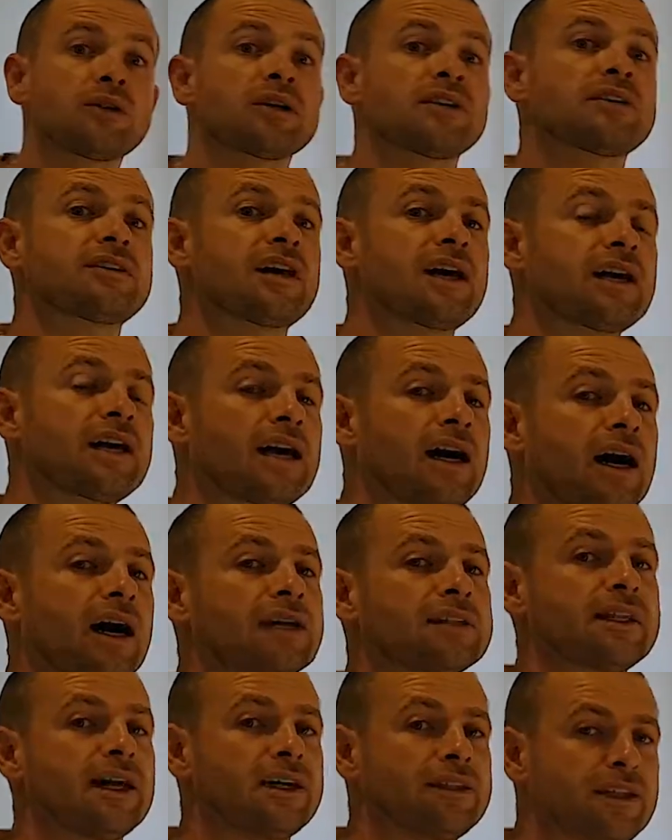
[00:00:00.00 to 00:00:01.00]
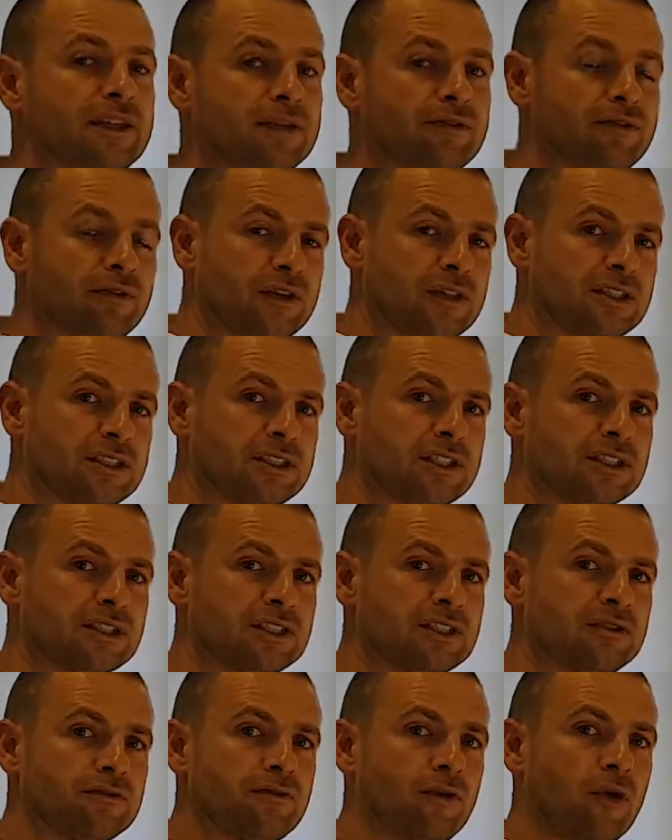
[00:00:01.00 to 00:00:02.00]
You can take another
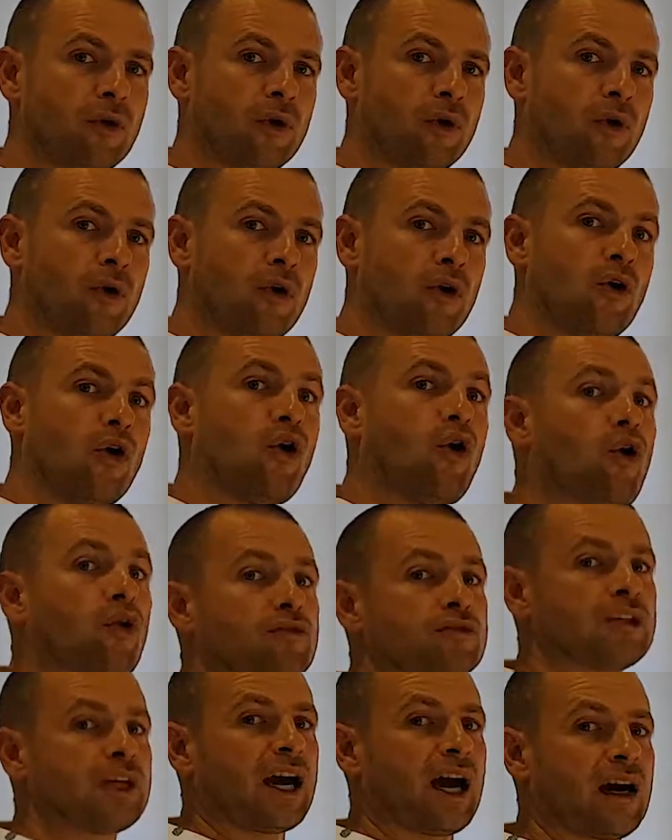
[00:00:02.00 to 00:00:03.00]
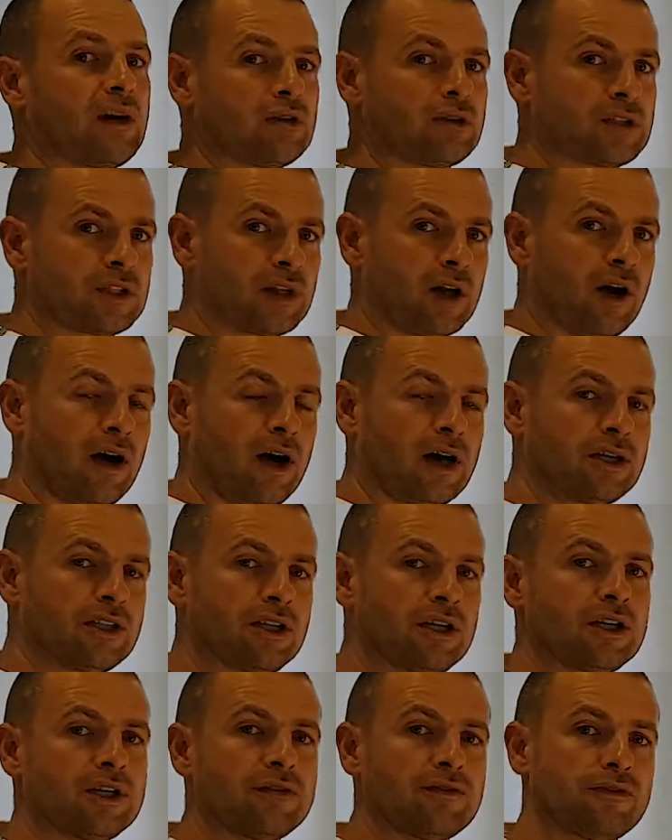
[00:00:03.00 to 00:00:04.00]
360 photo of the
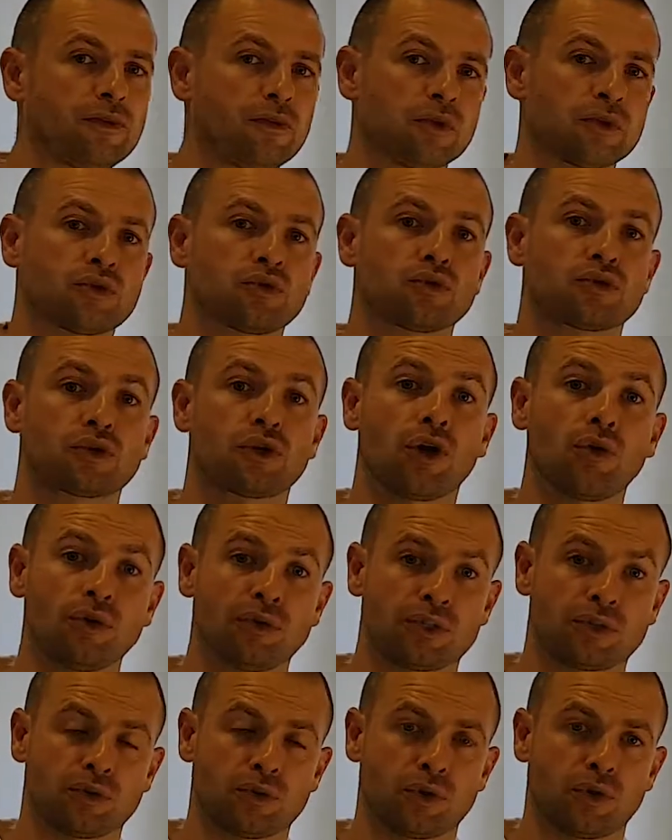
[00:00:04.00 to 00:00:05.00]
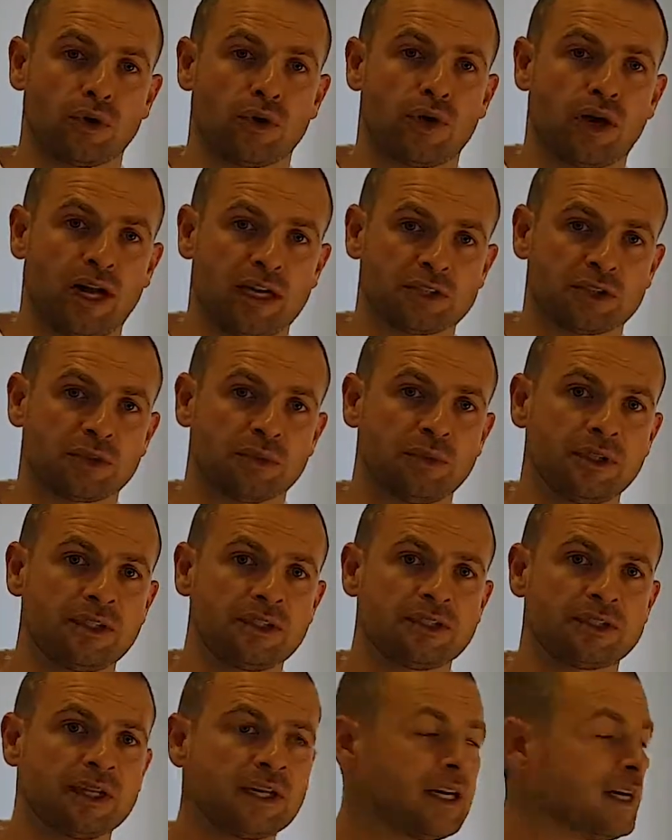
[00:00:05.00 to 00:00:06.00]
outside if you want to show it to your
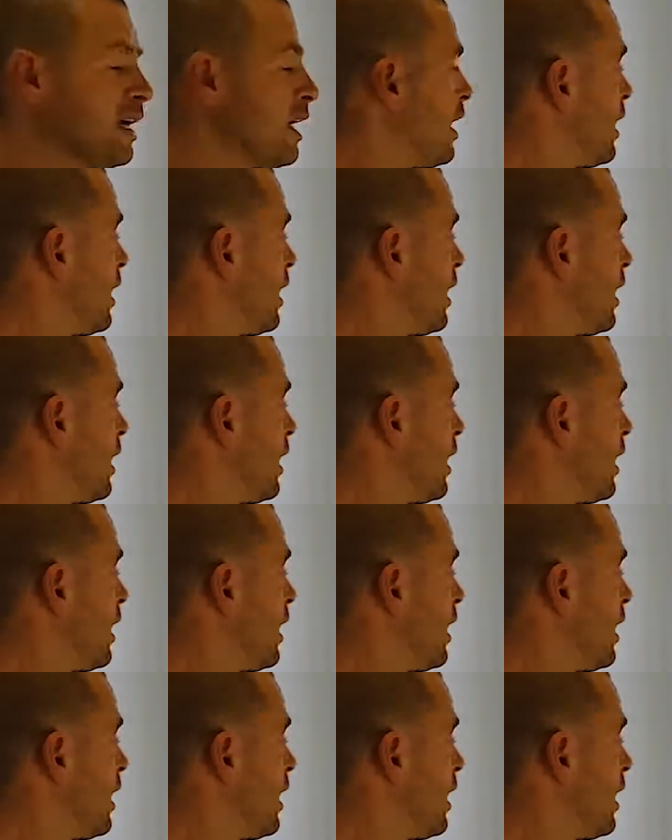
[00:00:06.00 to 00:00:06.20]
customers